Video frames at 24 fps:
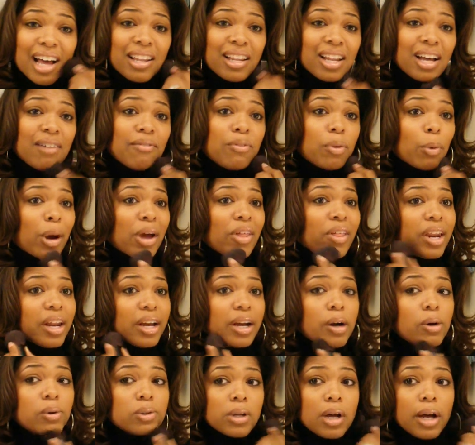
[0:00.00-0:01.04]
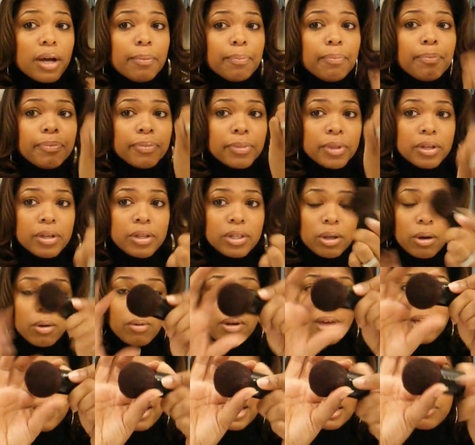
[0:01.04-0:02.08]
I love the way that it goes on. So
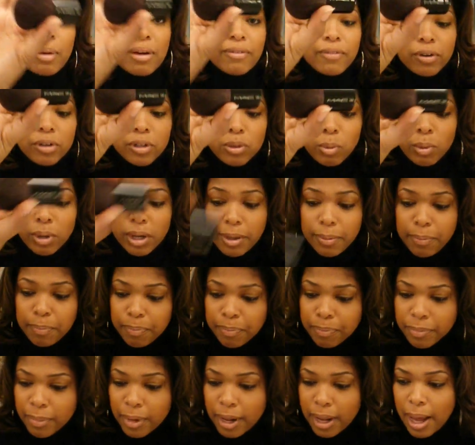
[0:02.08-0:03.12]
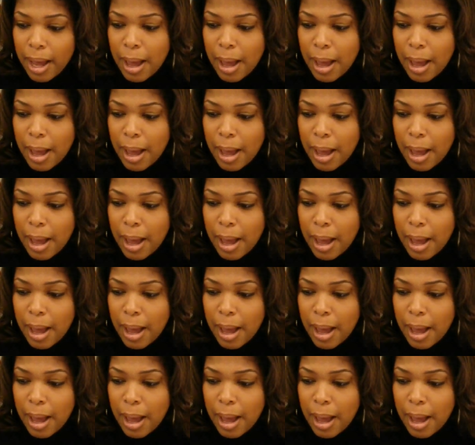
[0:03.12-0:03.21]
that's my first one.